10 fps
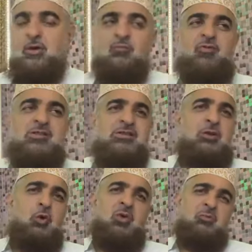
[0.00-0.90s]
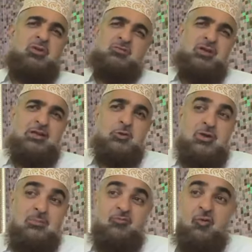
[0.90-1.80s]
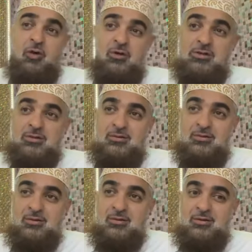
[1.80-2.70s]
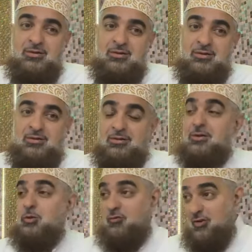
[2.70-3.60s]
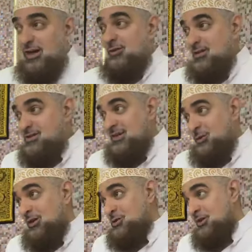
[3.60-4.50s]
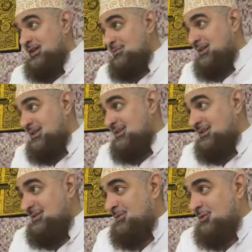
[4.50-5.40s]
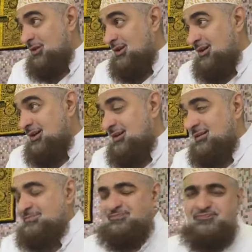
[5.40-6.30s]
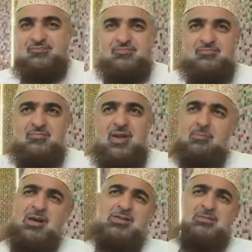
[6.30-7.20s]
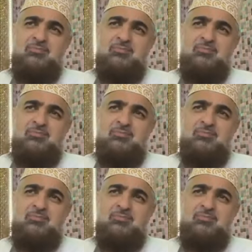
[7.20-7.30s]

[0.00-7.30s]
And obviously no one was willing to come forward to fight with Sayyiduna Junaid Baghdadi rahmatullahi alayhi.